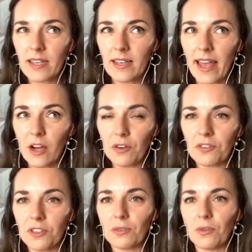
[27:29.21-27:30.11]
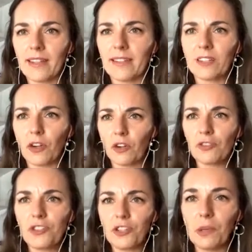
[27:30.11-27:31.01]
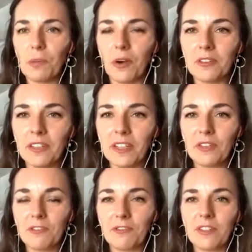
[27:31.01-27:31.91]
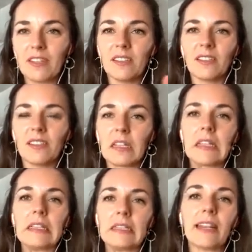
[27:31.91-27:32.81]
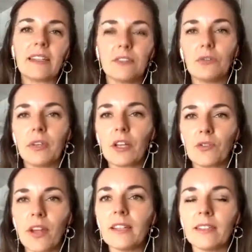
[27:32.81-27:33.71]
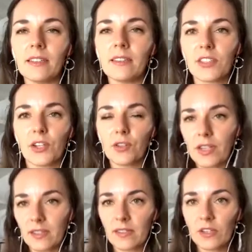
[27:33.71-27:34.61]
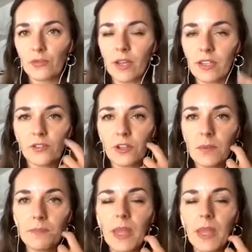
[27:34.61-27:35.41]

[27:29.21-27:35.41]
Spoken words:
healthy to kind of torture the body if it's still not doing great in circulating sexual energy.